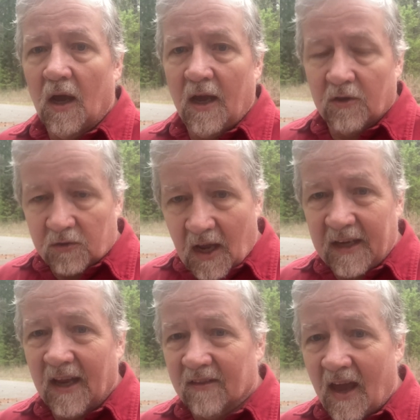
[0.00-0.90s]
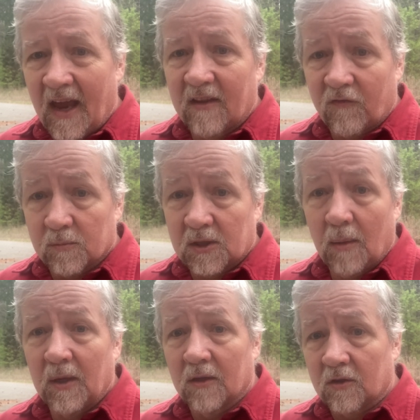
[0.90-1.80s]
and they're taking land from
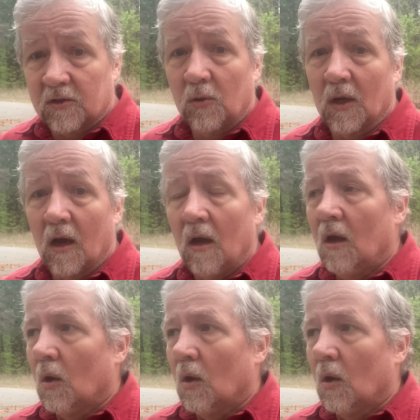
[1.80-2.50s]
Simeon to Judah.